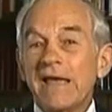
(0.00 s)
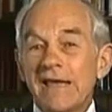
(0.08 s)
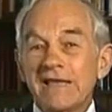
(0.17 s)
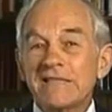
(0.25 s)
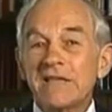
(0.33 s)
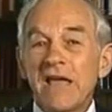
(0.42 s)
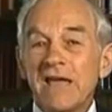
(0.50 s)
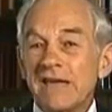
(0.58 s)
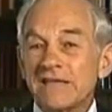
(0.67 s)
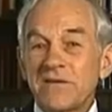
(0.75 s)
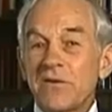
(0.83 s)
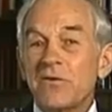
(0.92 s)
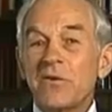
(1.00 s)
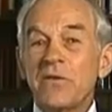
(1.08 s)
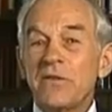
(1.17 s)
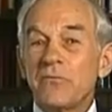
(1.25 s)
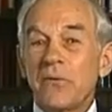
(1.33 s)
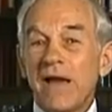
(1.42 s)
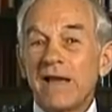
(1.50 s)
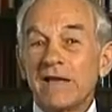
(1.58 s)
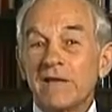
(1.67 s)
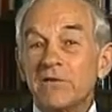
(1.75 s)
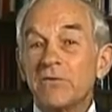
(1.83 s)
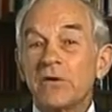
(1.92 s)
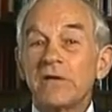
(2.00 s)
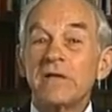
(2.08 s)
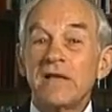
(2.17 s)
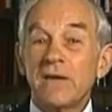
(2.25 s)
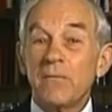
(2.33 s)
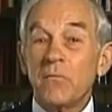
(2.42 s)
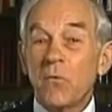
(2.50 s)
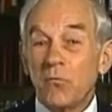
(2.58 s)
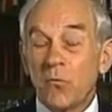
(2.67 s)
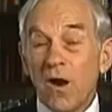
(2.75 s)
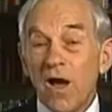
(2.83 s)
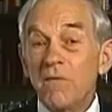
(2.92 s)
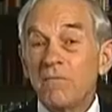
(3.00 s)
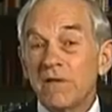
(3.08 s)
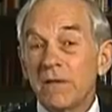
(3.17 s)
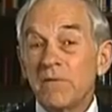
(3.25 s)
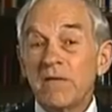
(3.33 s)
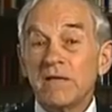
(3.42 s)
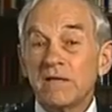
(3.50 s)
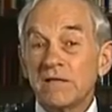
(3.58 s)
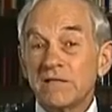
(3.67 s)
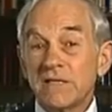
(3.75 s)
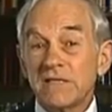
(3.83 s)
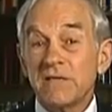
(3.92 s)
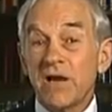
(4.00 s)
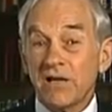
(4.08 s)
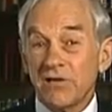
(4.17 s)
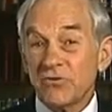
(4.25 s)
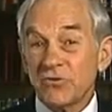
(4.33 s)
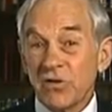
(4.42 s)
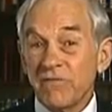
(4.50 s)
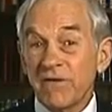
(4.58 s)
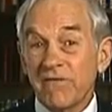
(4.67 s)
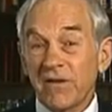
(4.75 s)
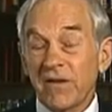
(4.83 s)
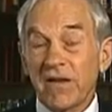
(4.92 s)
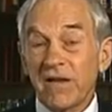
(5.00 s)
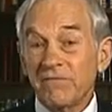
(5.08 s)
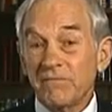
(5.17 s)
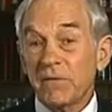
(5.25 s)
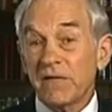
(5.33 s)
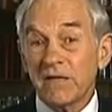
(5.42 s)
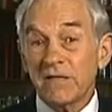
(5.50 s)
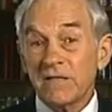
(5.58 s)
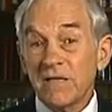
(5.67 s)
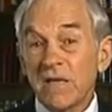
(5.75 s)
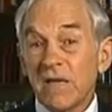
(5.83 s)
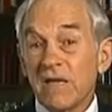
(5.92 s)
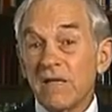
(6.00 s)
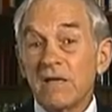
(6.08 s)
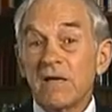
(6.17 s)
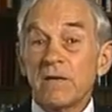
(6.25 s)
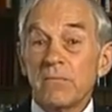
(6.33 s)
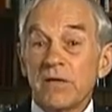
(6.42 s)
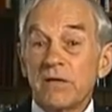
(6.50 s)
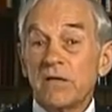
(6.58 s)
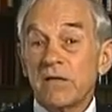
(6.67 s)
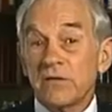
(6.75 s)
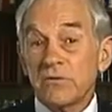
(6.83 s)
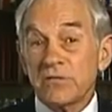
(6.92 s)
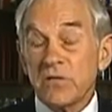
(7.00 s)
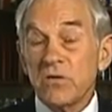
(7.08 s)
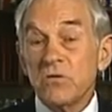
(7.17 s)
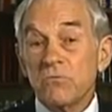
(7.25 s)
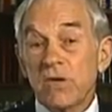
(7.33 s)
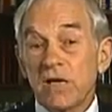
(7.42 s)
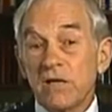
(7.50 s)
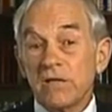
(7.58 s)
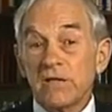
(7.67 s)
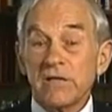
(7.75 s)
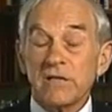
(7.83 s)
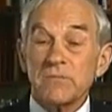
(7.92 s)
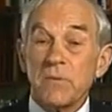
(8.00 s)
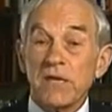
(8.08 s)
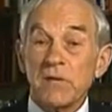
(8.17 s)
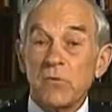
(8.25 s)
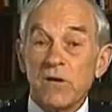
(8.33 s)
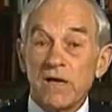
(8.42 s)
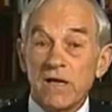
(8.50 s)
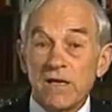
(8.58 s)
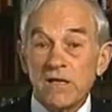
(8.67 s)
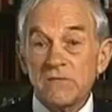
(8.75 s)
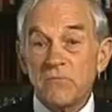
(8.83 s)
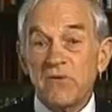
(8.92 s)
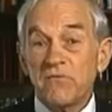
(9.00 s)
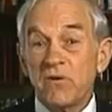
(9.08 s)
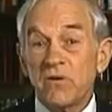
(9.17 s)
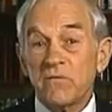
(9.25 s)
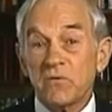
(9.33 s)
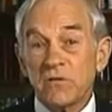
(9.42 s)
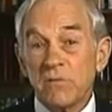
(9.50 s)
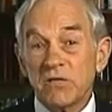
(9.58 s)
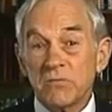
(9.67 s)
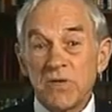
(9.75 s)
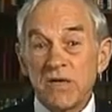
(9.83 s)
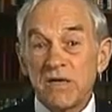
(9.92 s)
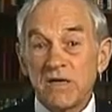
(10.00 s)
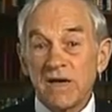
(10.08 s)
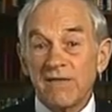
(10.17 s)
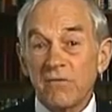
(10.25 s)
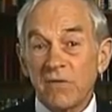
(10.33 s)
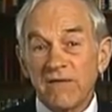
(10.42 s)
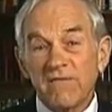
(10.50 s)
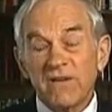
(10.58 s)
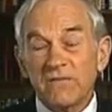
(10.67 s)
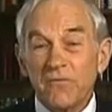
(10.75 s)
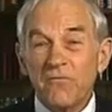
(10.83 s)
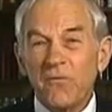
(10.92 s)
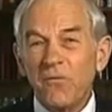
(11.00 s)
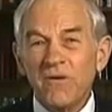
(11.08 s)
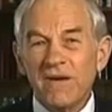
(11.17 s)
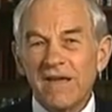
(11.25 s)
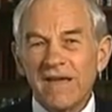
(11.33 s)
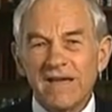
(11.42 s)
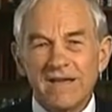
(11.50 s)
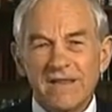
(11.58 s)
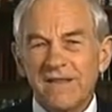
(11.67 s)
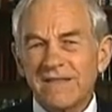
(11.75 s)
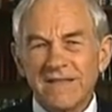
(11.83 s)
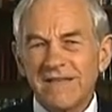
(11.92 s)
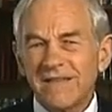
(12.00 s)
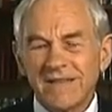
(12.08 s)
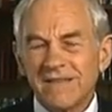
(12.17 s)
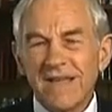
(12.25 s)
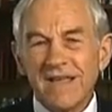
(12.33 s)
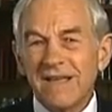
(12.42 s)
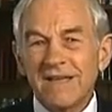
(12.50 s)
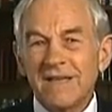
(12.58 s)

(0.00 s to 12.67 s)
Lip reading: He hasn't earned the right to condemn Romney because he's not conservative enough, because he ought to be looking to his own record and explain why he's voted for so much big government. He votes for foreign aid and things like this.